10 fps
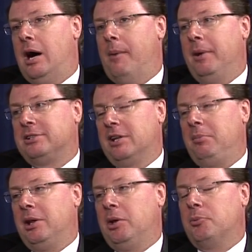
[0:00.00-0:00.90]
It's going to
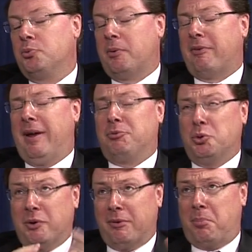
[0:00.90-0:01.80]
be at the
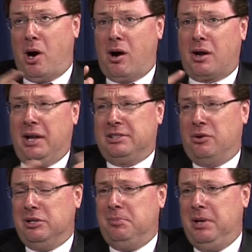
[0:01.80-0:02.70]
Ipswich River Park. It's
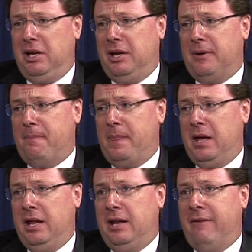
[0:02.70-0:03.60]
going to be
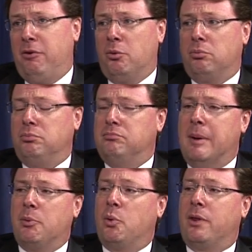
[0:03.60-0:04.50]
in, if you
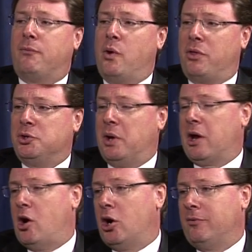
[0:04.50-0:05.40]
remember where the 4th of July
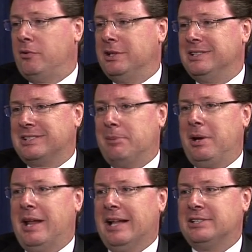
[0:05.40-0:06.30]
Carnival is, it's going to be
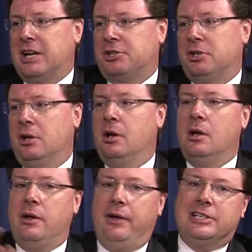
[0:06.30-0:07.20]
in that section
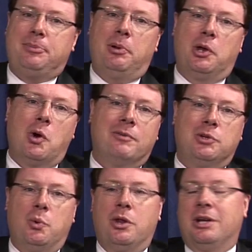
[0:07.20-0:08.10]
and spilling over
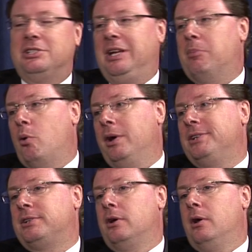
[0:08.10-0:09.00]
to where the gazebo is.